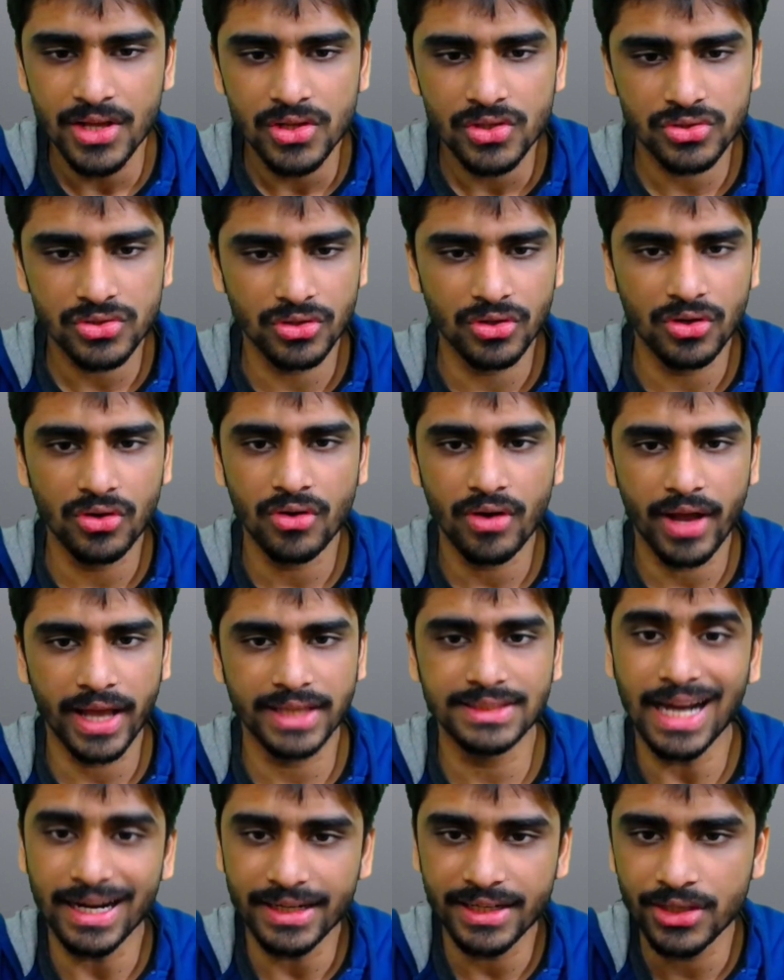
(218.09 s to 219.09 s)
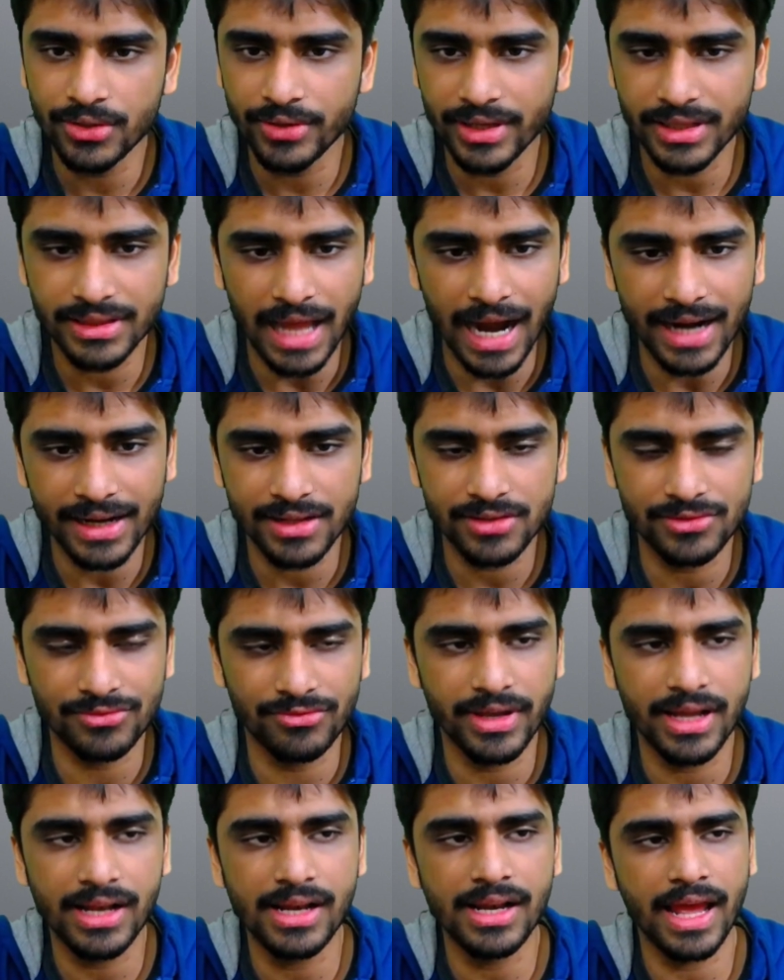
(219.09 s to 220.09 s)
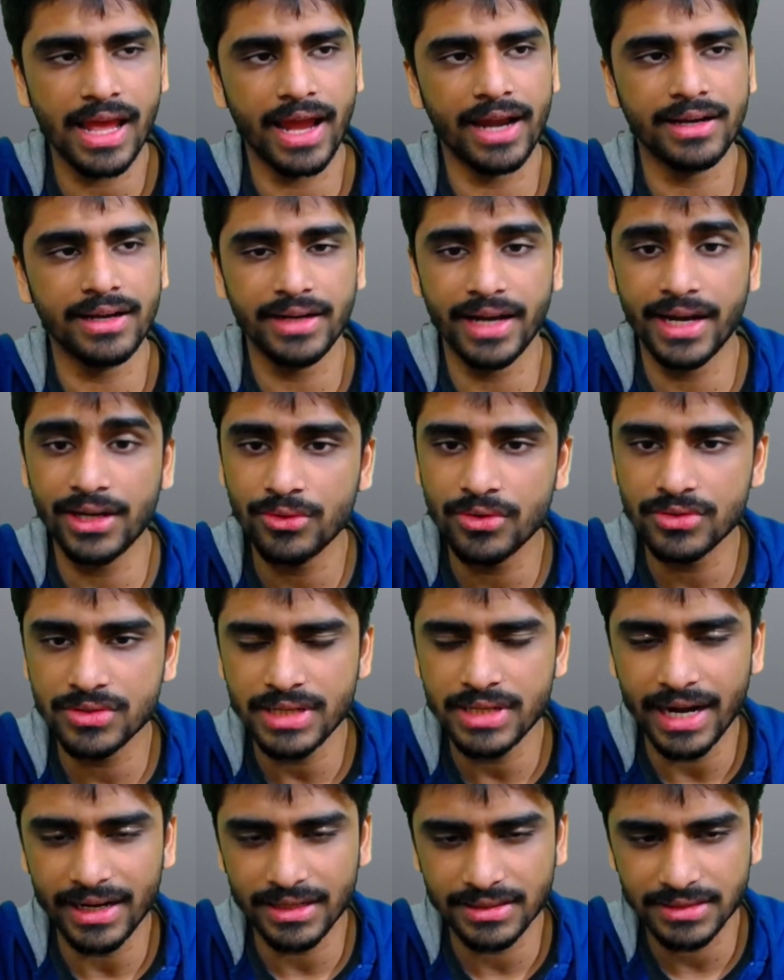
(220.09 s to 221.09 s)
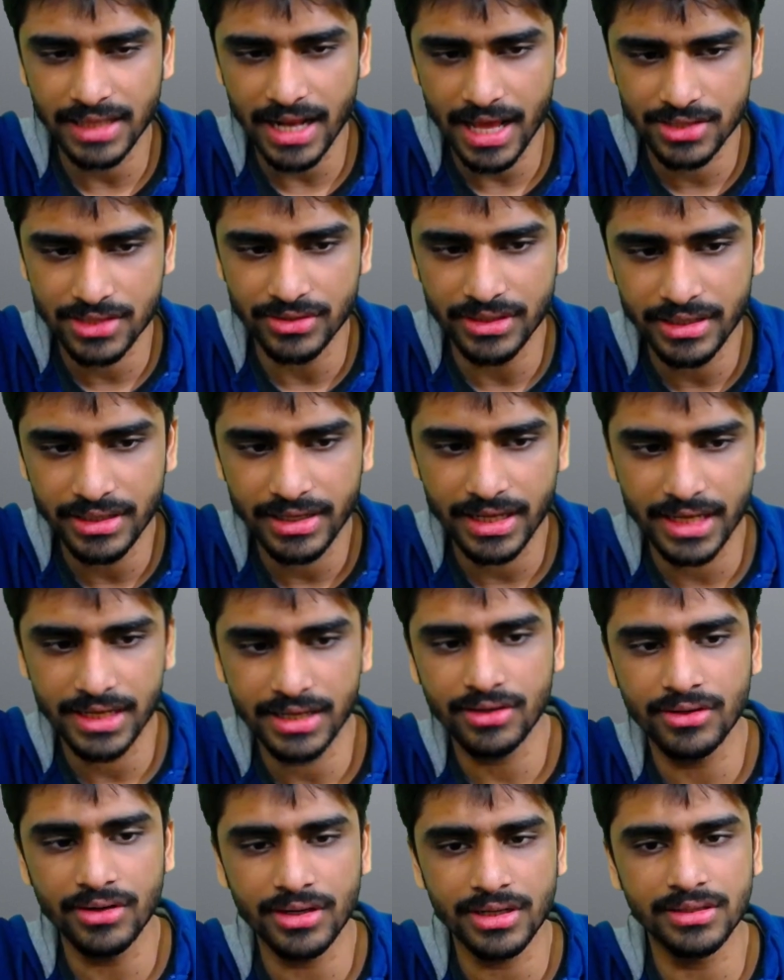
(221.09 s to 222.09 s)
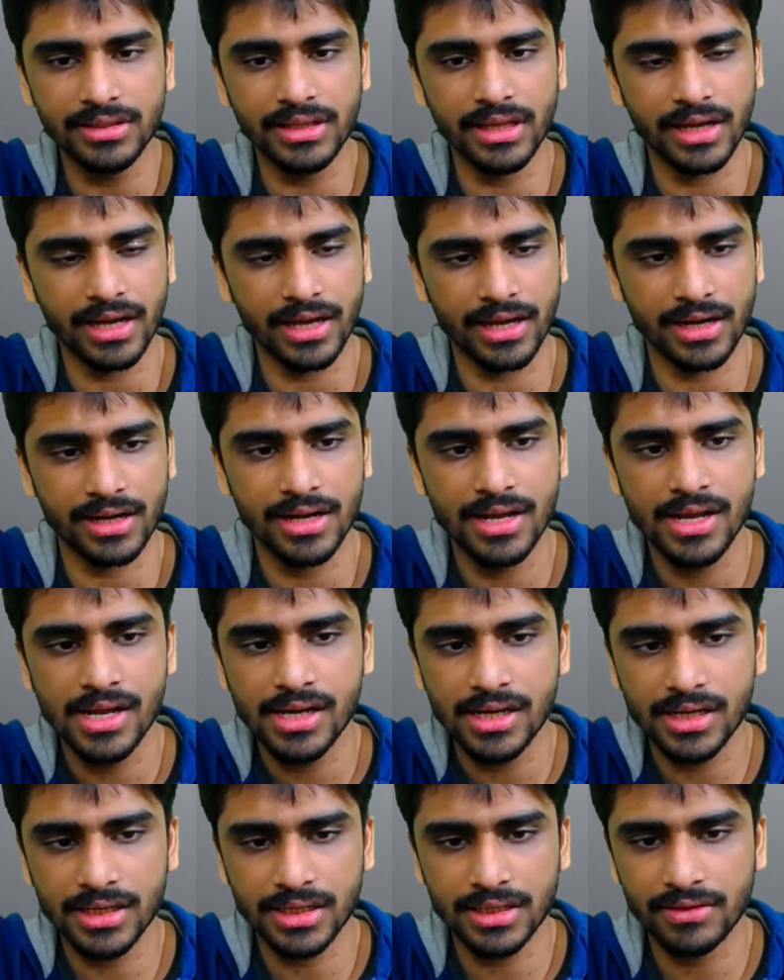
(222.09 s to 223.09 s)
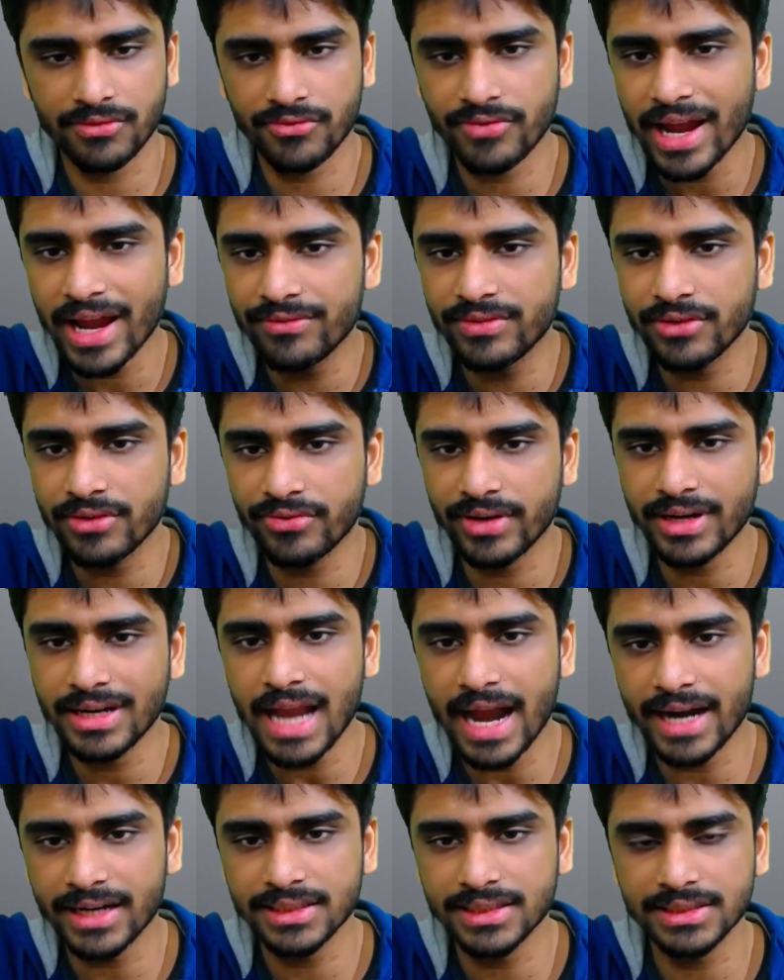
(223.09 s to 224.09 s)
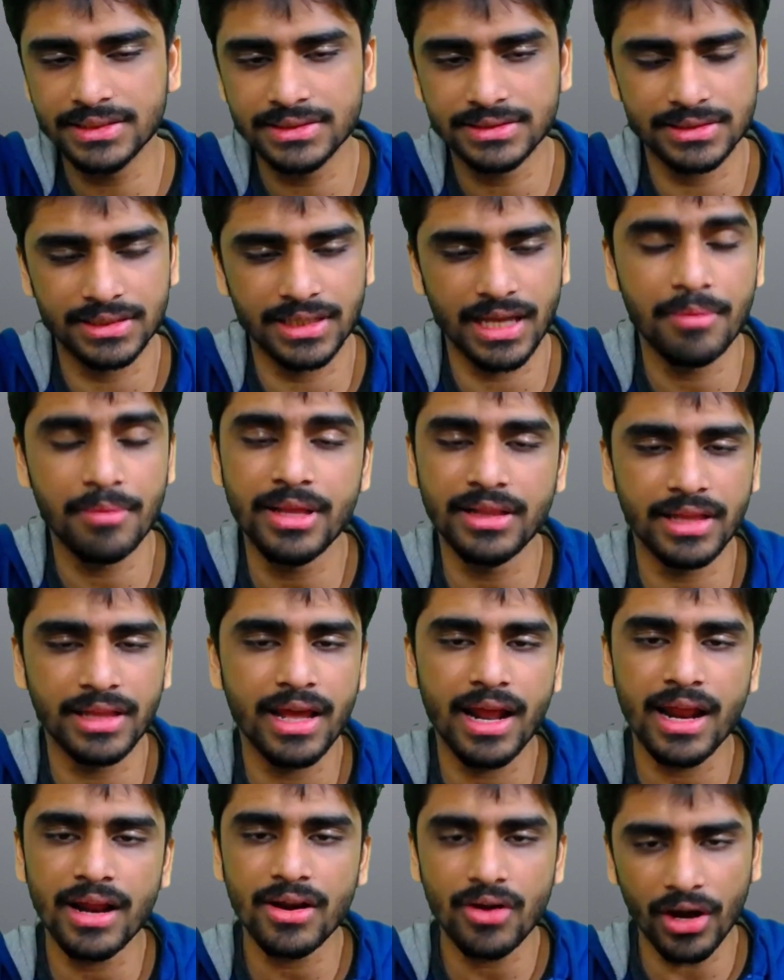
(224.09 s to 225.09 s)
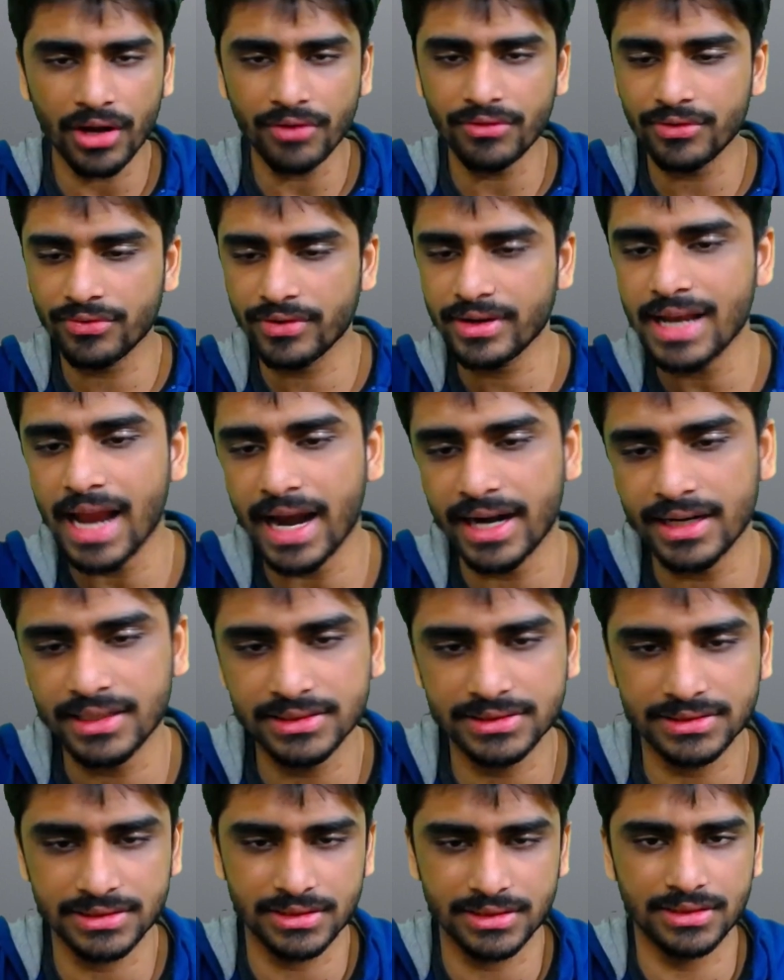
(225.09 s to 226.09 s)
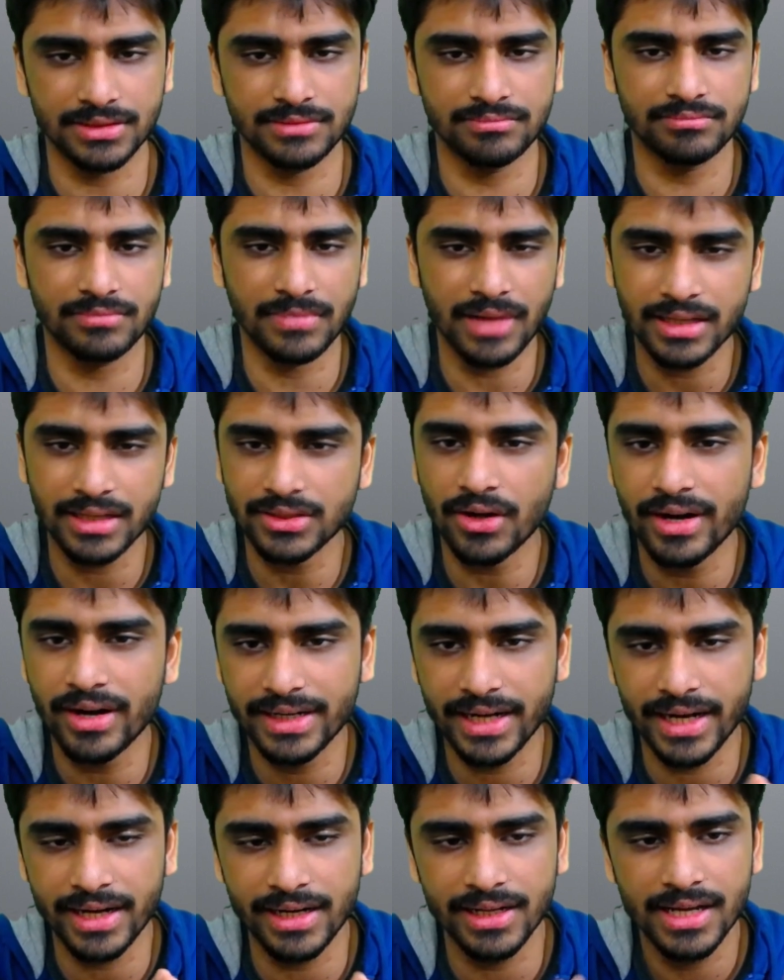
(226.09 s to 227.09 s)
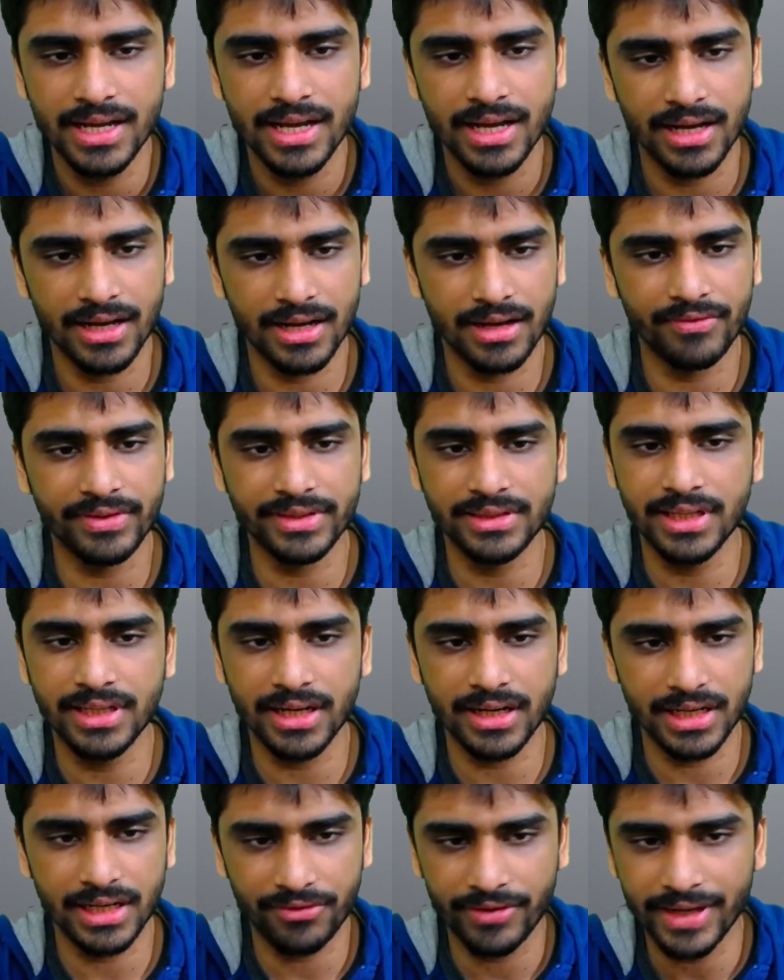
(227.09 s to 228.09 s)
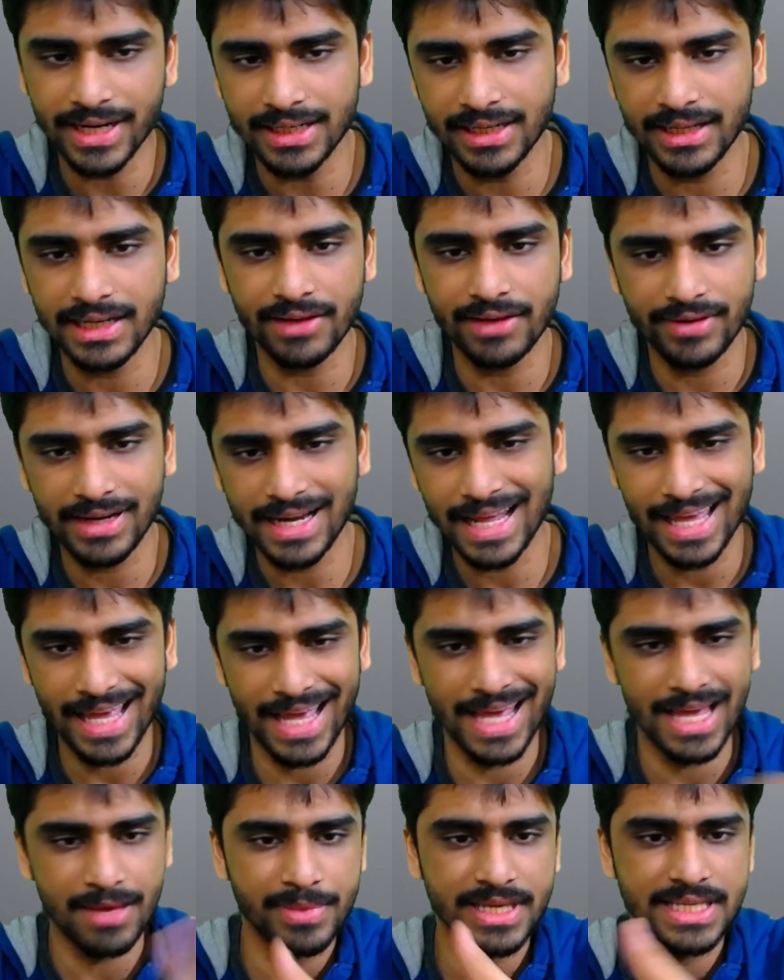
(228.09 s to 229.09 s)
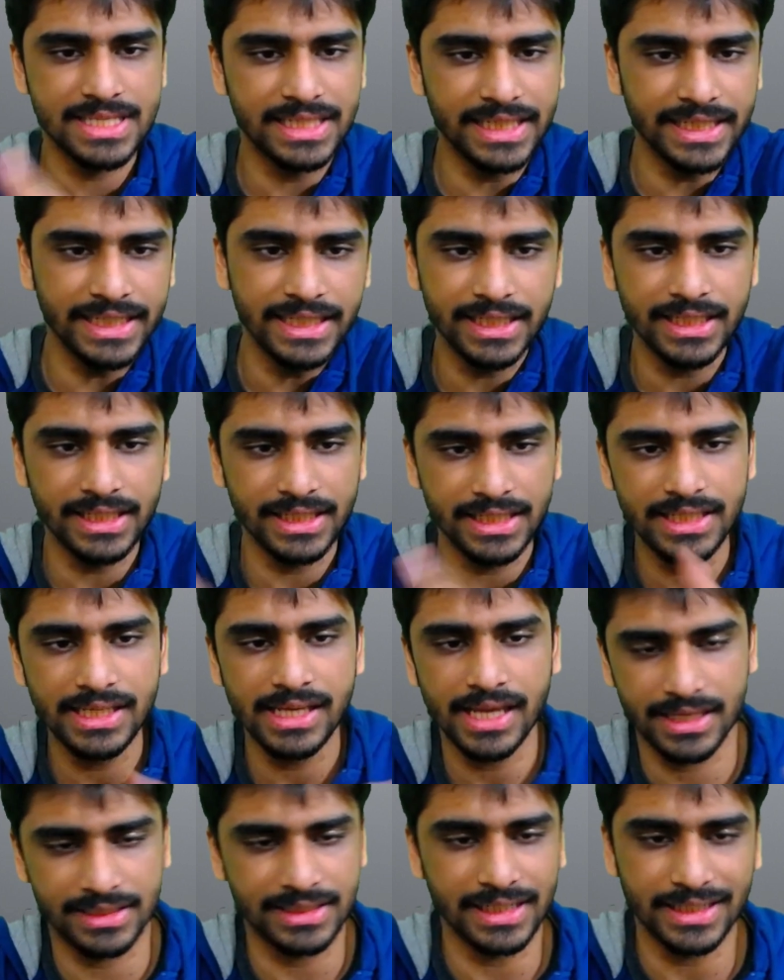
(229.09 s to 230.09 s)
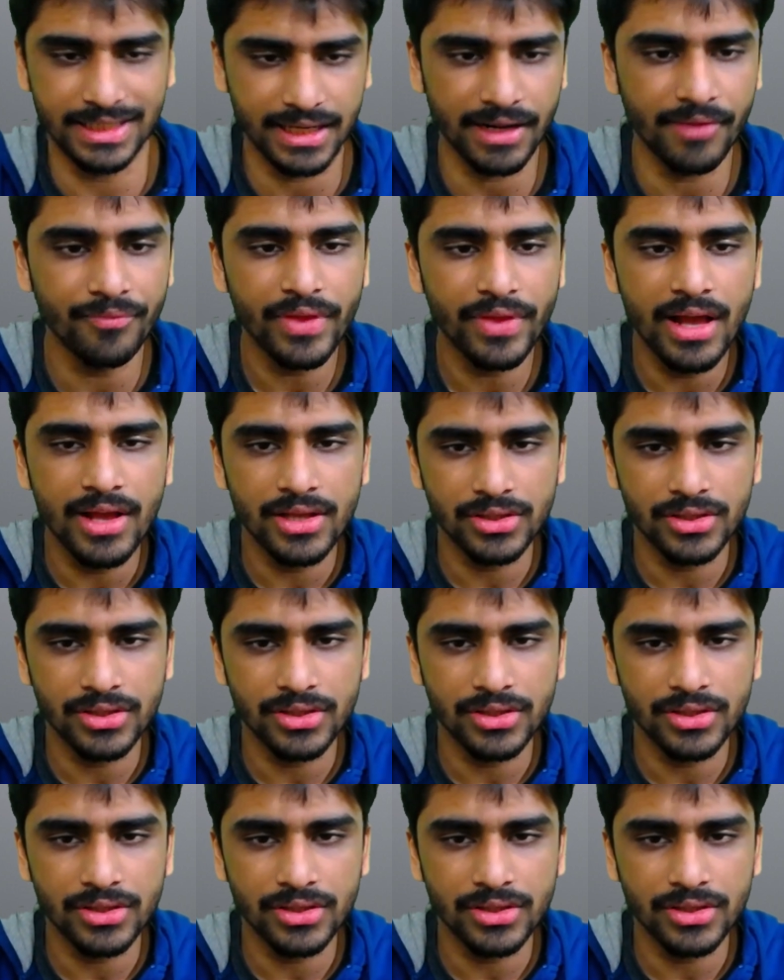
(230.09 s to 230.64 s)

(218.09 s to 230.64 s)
So I started doing that as well. And A2OJ ladders are actually really good. They are five different ladders. I mean, there are a lot of different ladders assorted with the difficulty level like A, B, C, D, E, etc.